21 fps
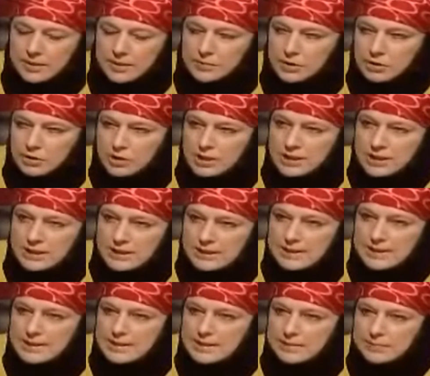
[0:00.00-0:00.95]
democratic
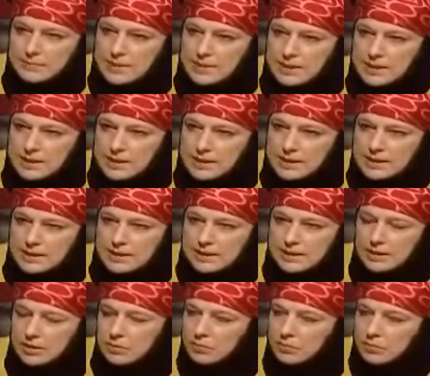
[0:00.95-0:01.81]
system as it is,